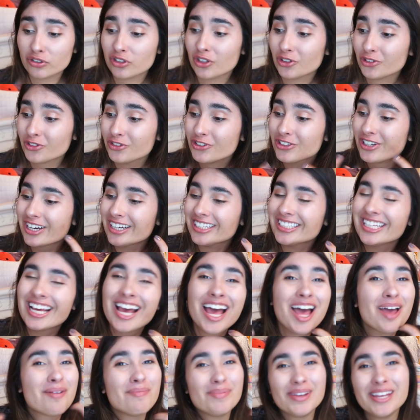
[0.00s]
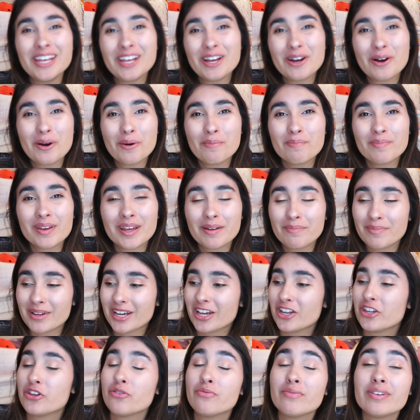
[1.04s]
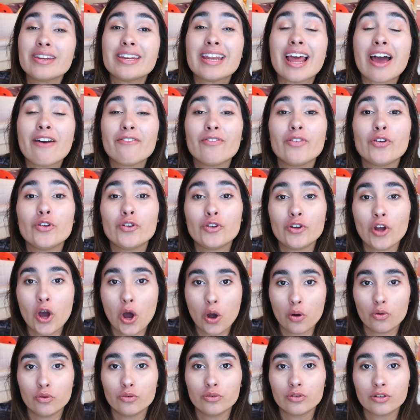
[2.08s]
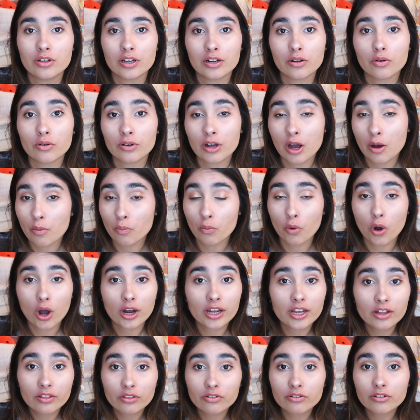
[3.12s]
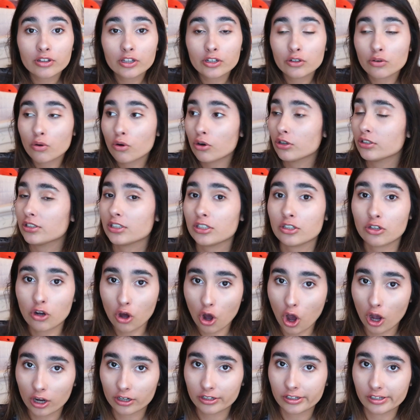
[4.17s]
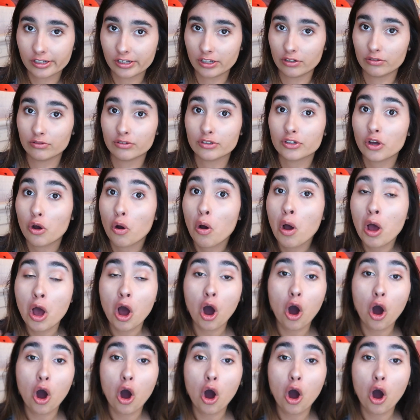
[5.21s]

So just be open, because you never know who's gonna come walking through the doors and talk to you. So